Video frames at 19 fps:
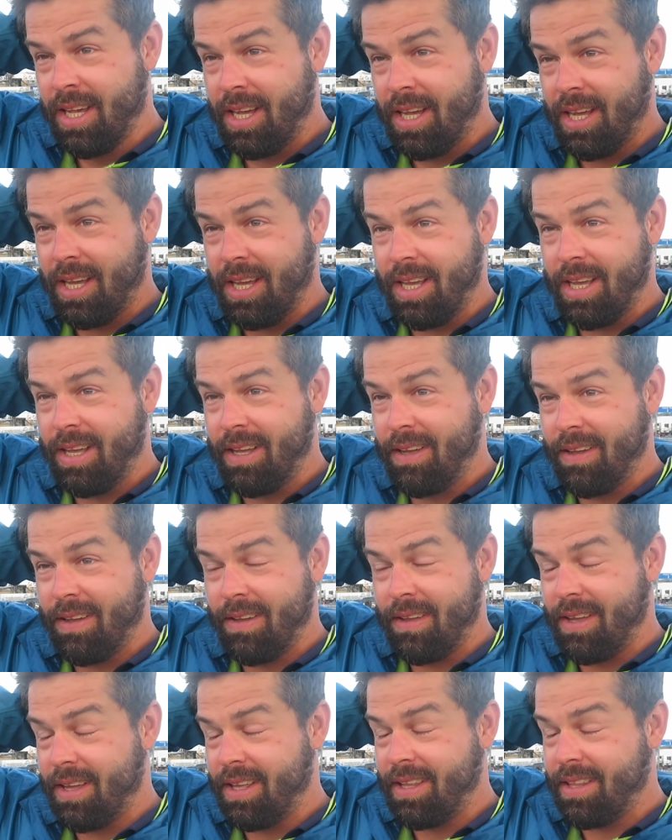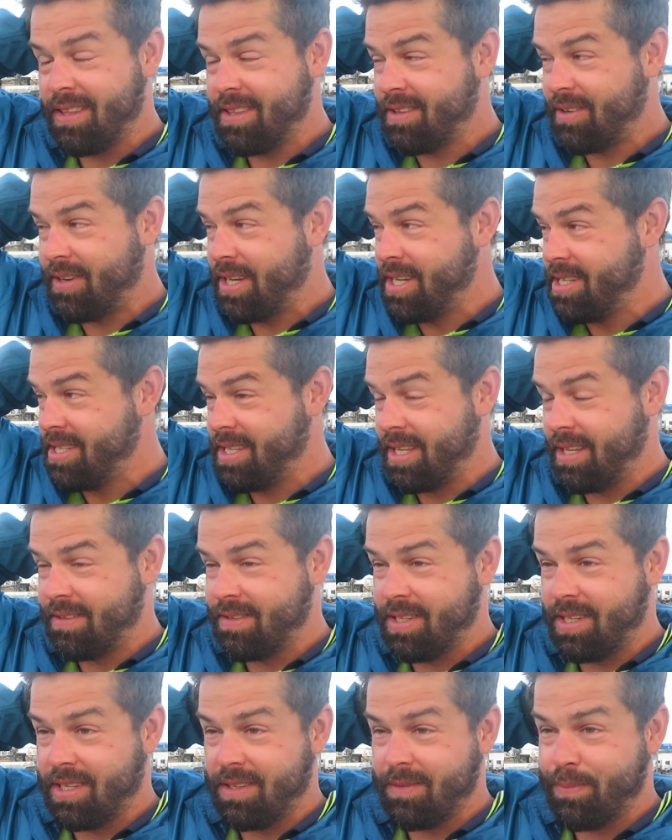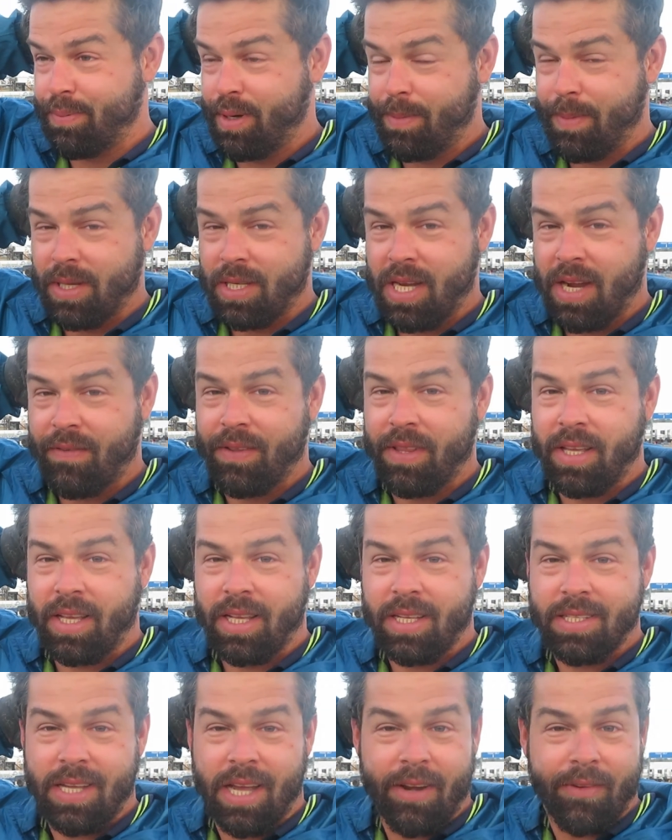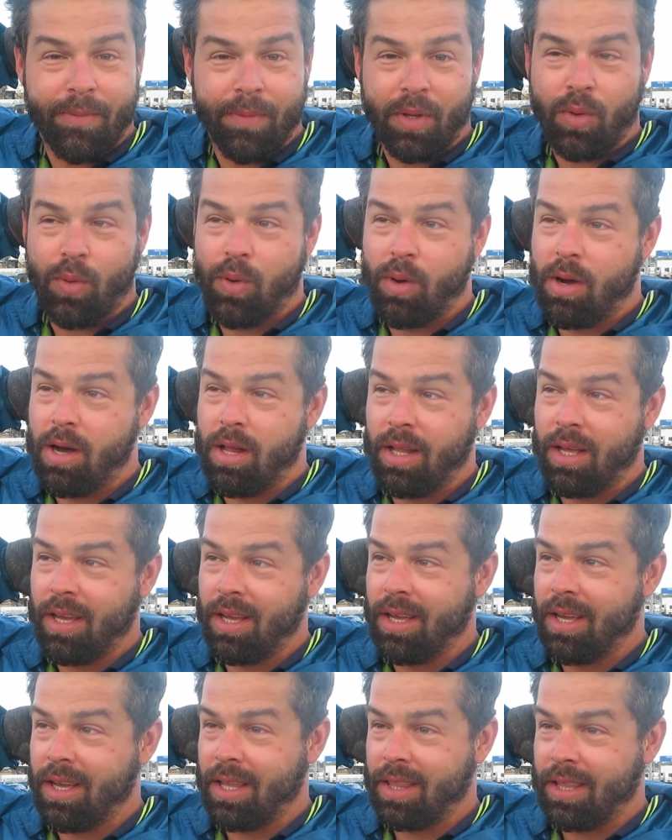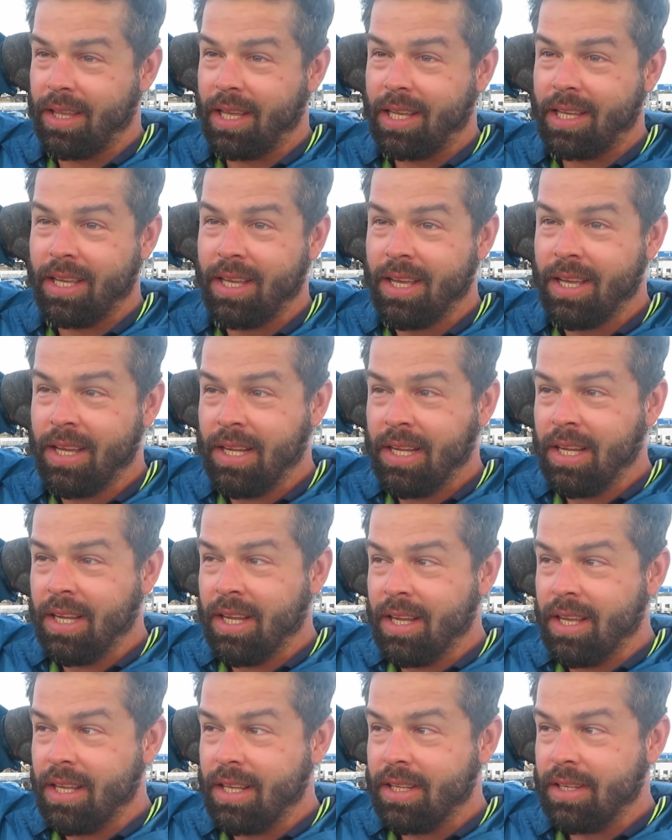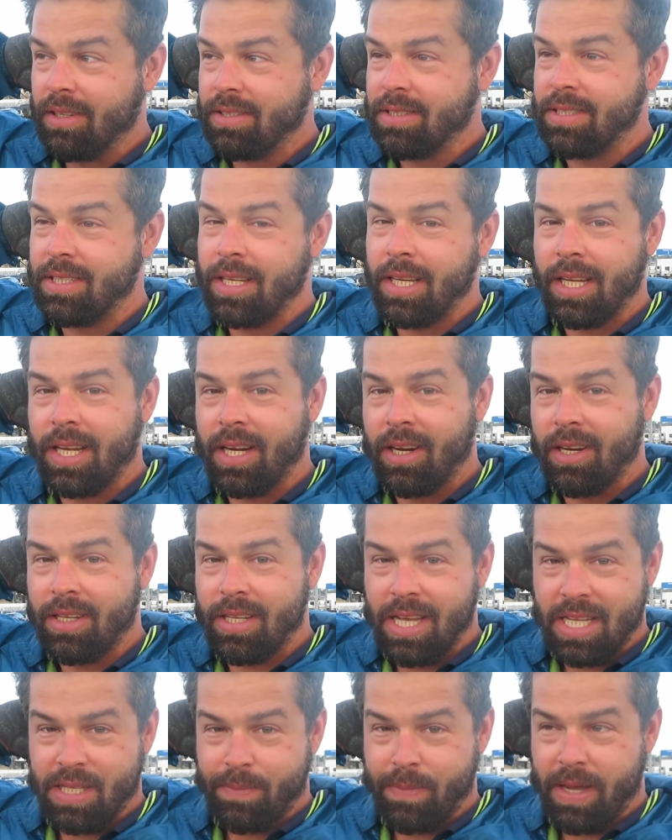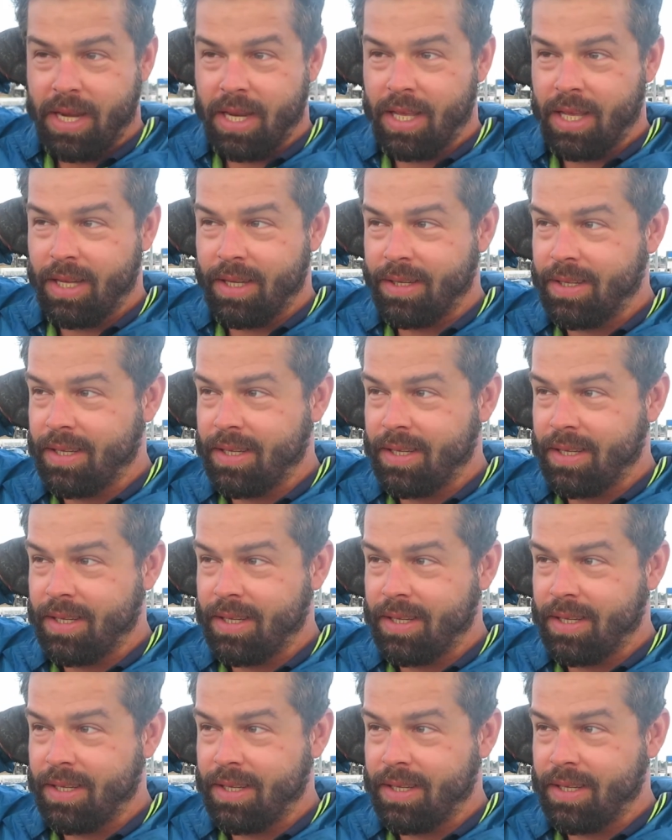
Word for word: Uh, it's crazy, I've seen pretty much everything aside from the koala, I think. You'll see it here in Tasmania.